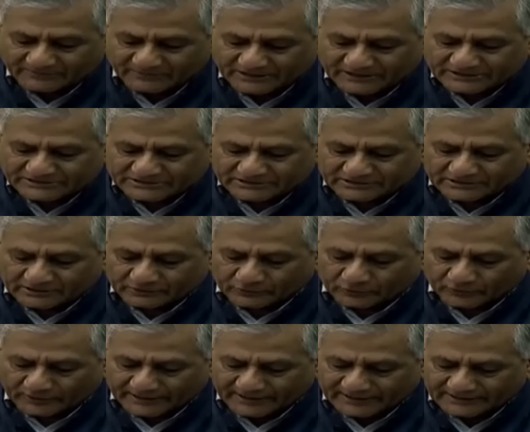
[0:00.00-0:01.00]
ministerial
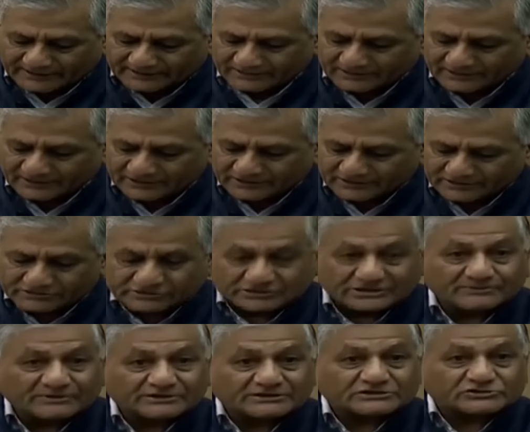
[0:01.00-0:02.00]
colleague,
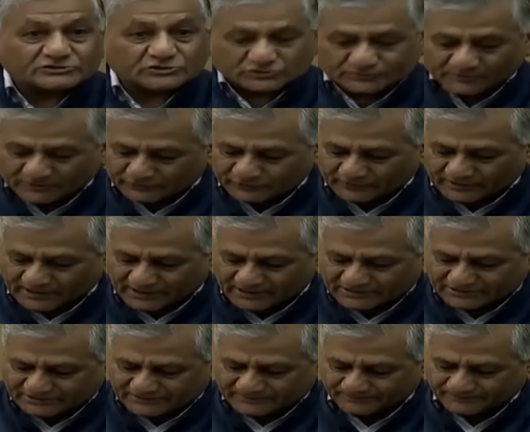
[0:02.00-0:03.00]
Srimati Sushma
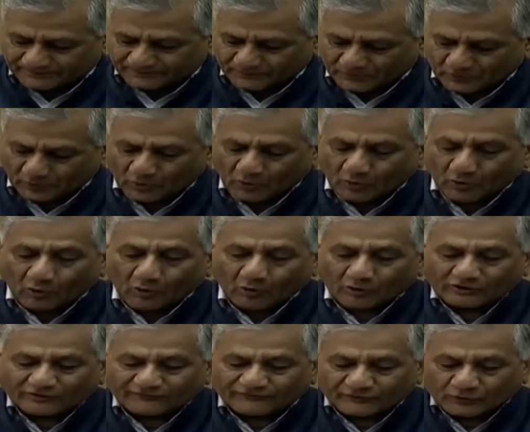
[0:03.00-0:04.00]
Swaraj.
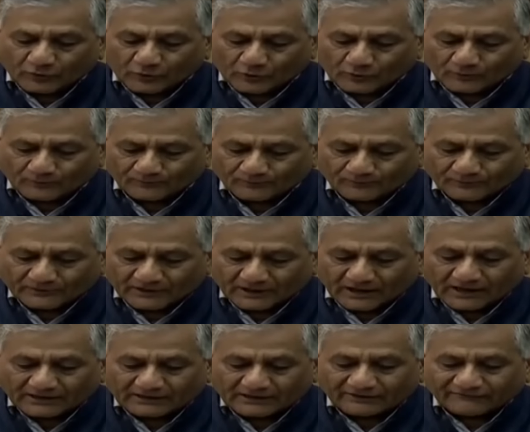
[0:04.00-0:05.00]
All of you
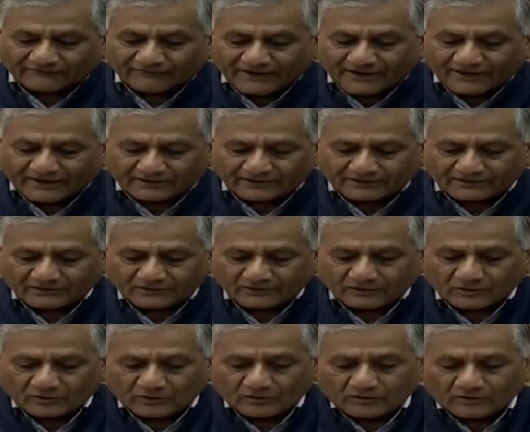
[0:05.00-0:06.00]
are aware
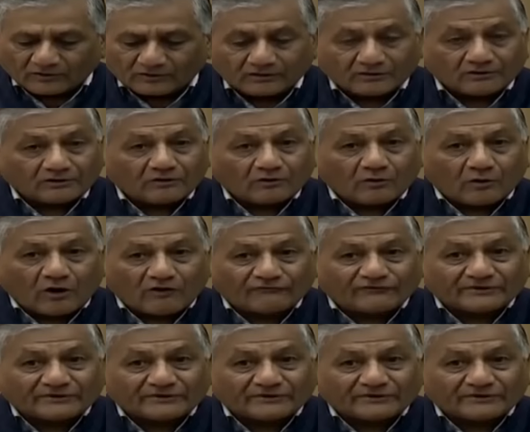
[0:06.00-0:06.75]
of